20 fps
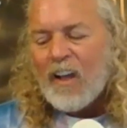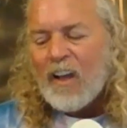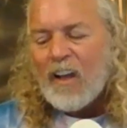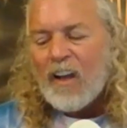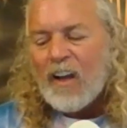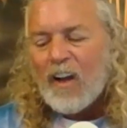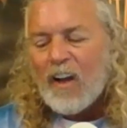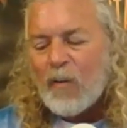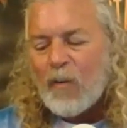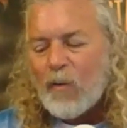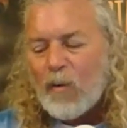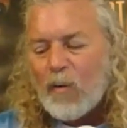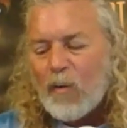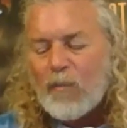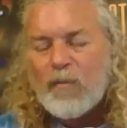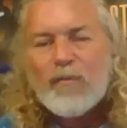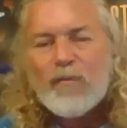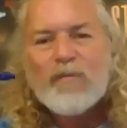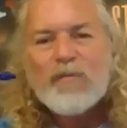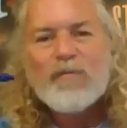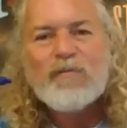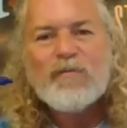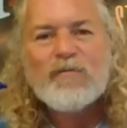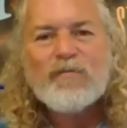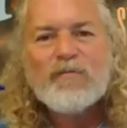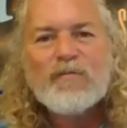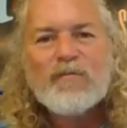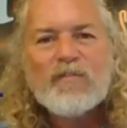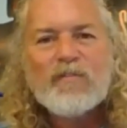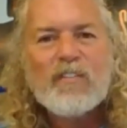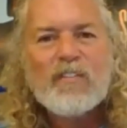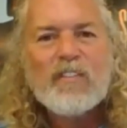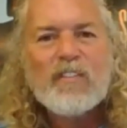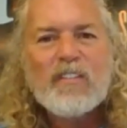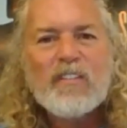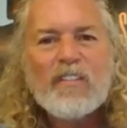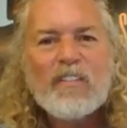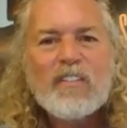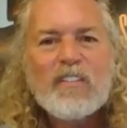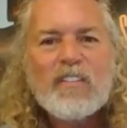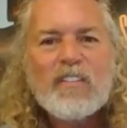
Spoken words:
I'm sure there are people on this planet